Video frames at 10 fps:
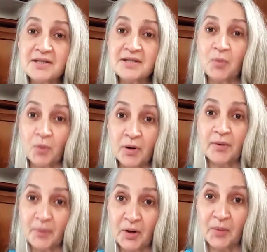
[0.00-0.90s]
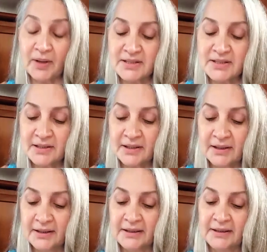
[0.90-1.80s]
important purpose,
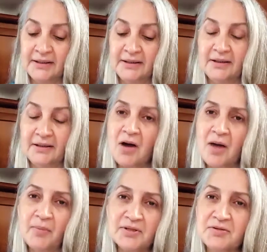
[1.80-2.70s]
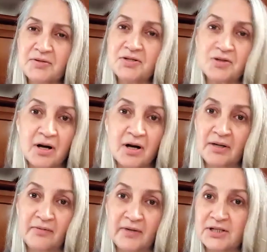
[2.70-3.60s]
accomplished through strong
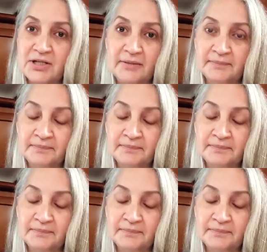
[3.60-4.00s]
conviction.